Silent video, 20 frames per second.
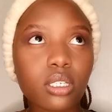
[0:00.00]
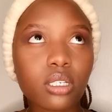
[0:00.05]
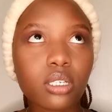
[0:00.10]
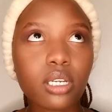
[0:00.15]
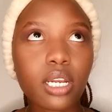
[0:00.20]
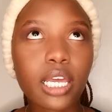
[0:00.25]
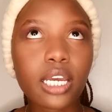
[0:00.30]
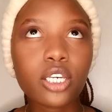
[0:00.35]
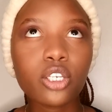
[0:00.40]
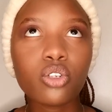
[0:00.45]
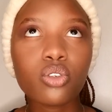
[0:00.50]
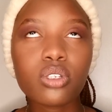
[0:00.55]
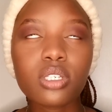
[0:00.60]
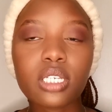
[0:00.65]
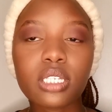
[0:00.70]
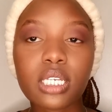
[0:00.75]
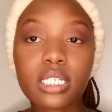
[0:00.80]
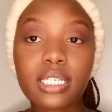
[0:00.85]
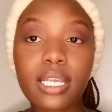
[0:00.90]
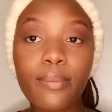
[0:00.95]
like using
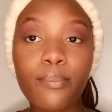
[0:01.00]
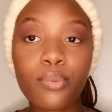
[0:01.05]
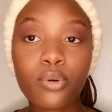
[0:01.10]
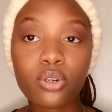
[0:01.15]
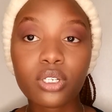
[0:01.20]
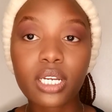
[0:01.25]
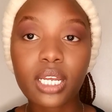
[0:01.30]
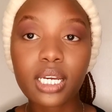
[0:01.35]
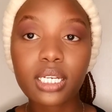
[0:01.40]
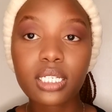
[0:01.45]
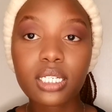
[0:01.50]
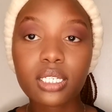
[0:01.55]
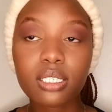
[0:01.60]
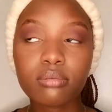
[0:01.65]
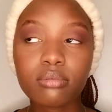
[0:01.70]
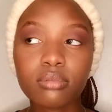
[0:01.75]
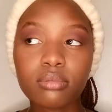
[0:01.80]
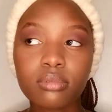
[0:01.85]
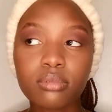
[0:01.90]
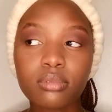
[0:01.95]
the same product
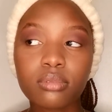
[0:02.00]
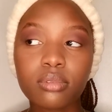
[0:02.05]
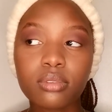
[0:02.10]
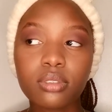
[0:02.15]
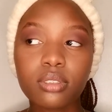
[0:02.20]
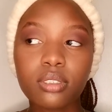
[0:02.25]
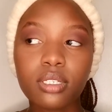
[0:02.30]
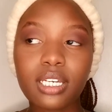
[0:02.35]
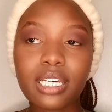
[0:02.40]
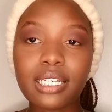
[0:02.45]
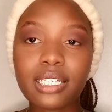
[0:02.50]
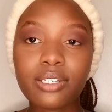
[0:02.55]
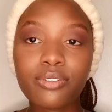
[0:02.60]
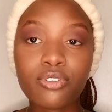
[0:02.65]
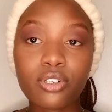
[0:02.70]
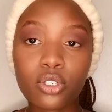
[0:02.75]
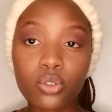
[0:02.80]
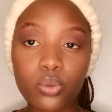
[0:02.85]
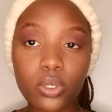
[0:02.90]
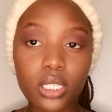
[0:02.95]
in
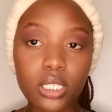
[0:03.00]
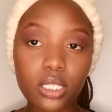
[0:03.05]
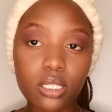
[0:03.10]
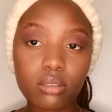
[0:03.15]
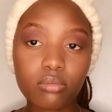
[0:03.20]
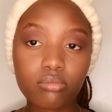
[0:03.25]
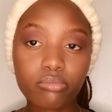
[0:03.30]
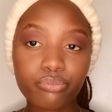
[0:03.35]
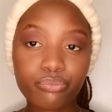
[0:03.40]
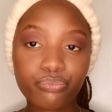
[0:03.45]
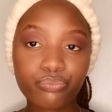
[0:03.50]
different ways.